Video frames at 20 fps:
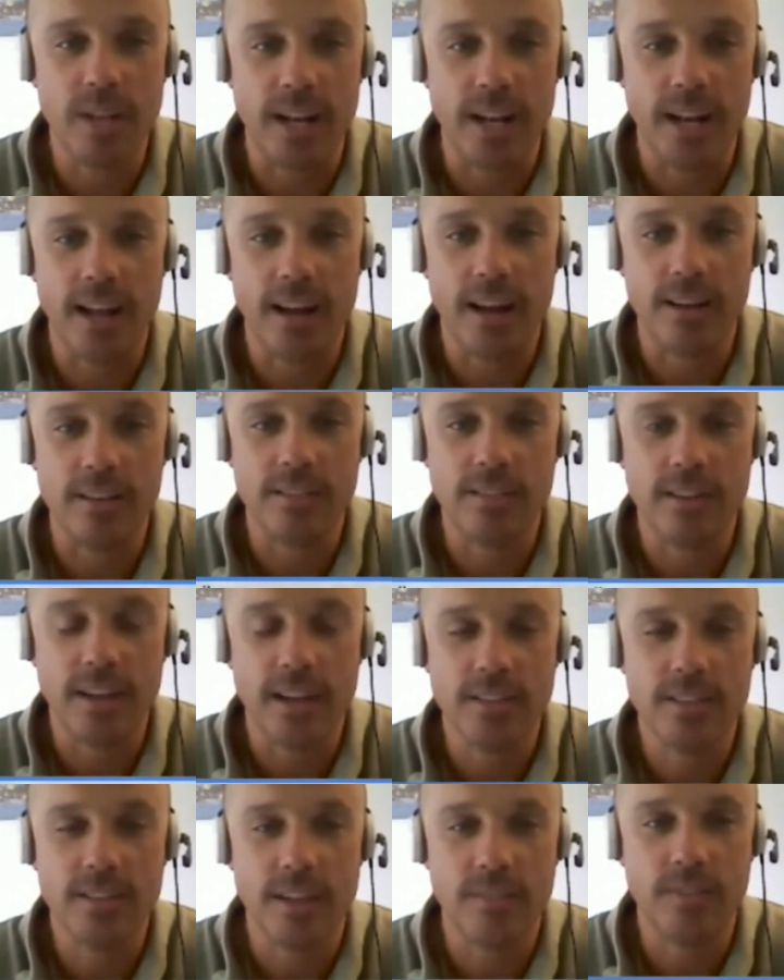and out is you
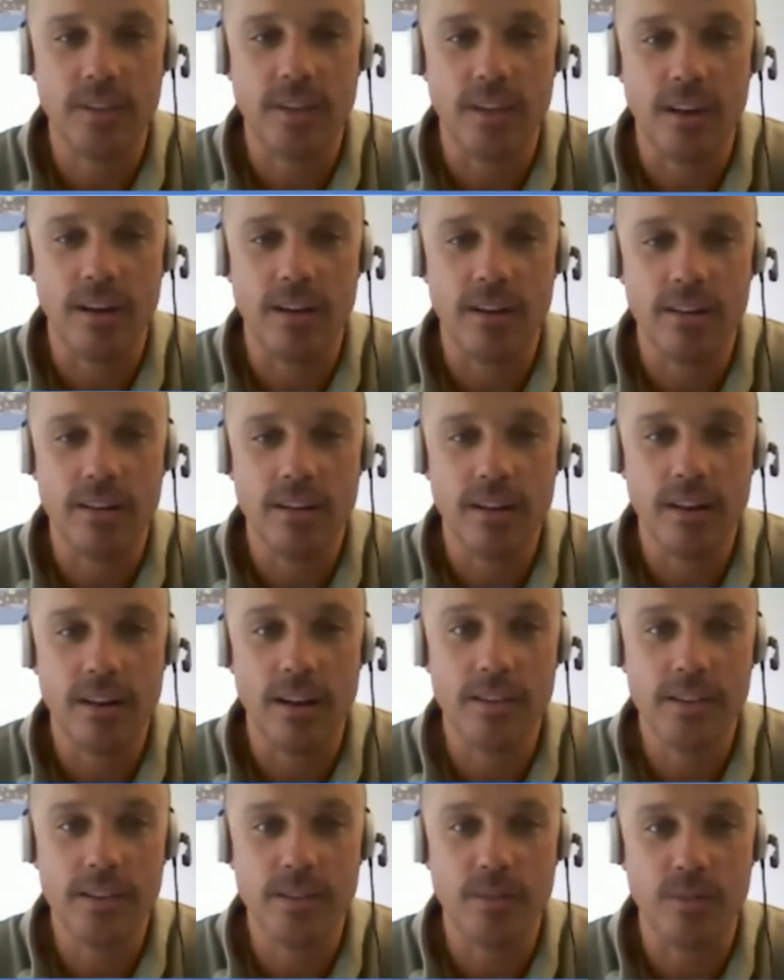actually have to go
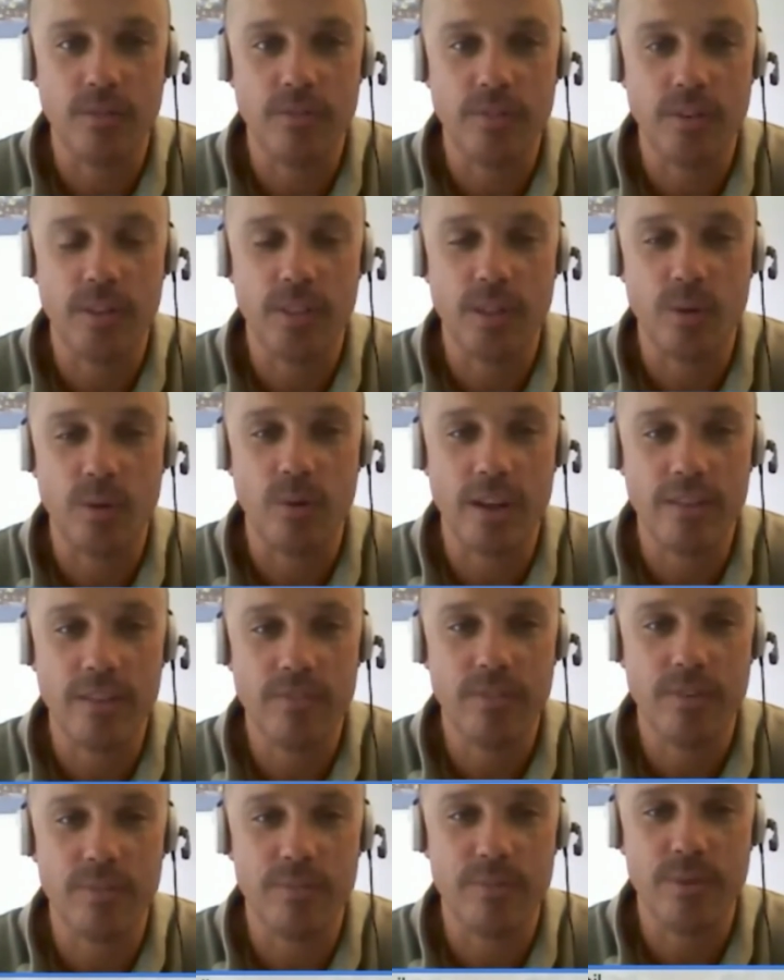closer or further away
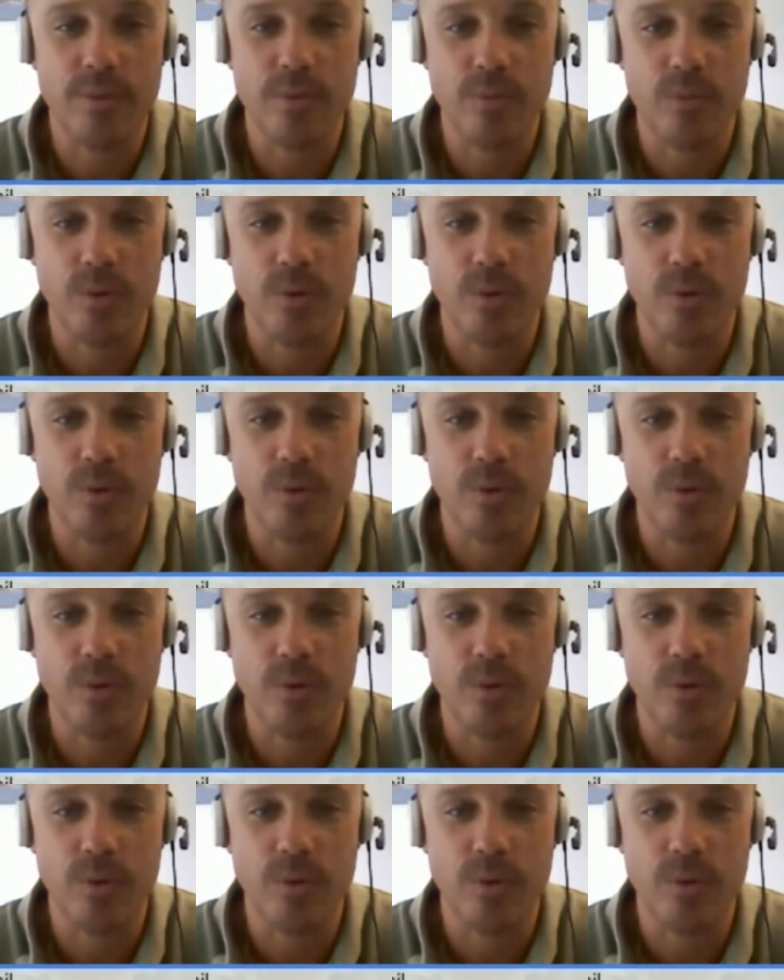from